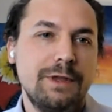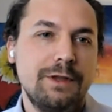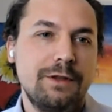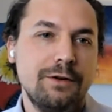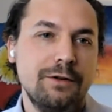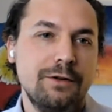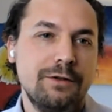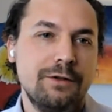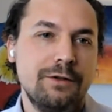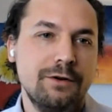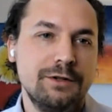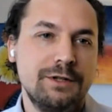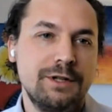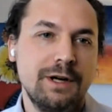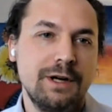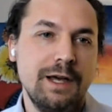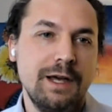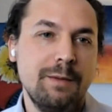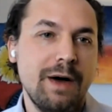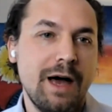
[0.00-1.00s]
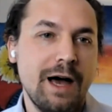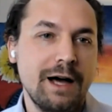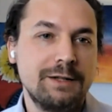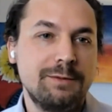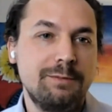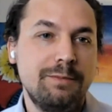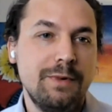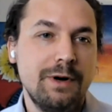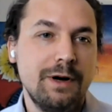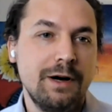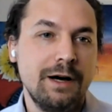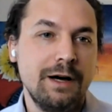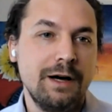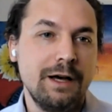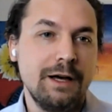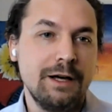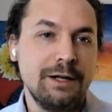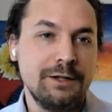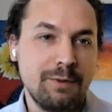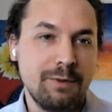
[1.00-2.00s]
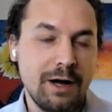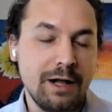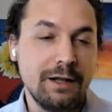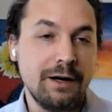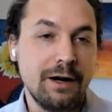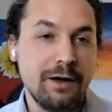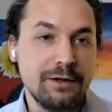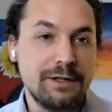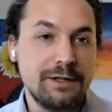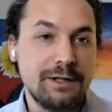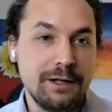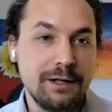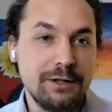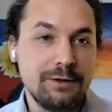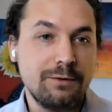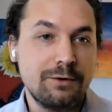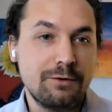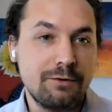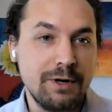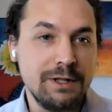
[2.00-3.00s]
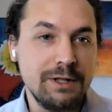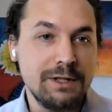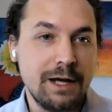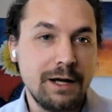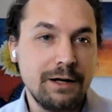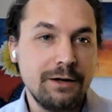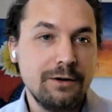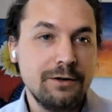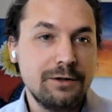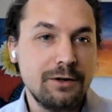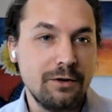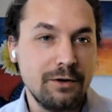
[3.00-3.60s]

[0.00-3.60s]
impacts as well in other cities with green standards,